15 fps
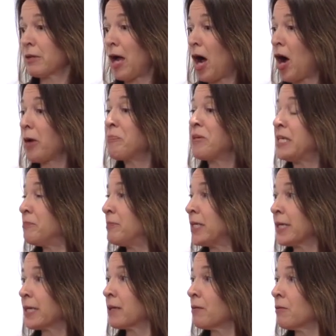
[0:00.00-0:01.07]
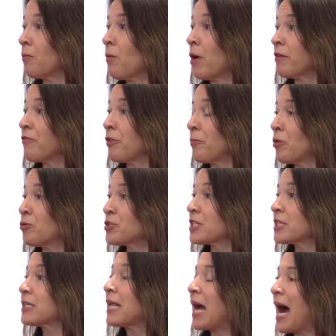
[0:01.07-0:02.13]
IB being one of the
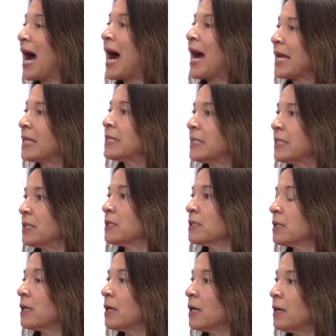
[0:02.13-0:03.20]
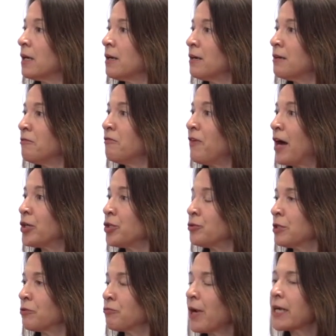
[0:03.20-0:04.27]
most highly
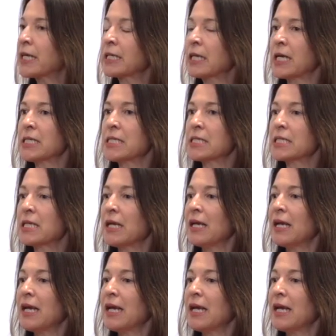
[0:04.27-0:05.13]
valued and recognized.